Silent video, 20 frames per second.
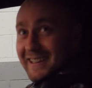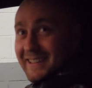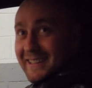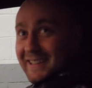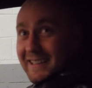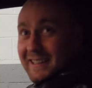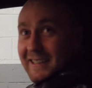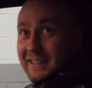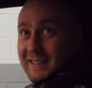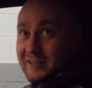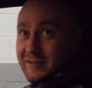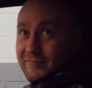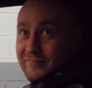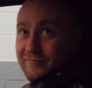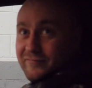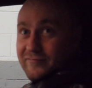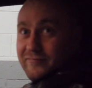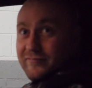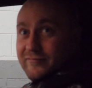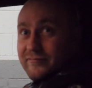Right,
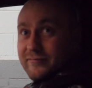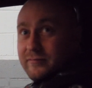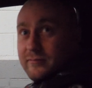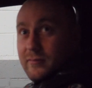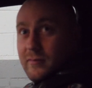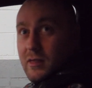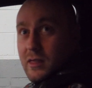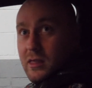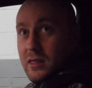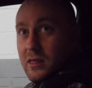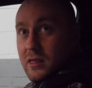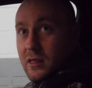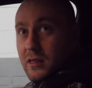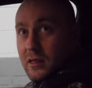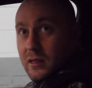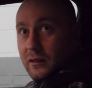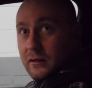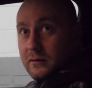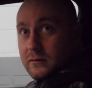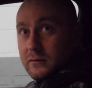so we might have the bill next
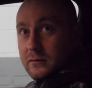time.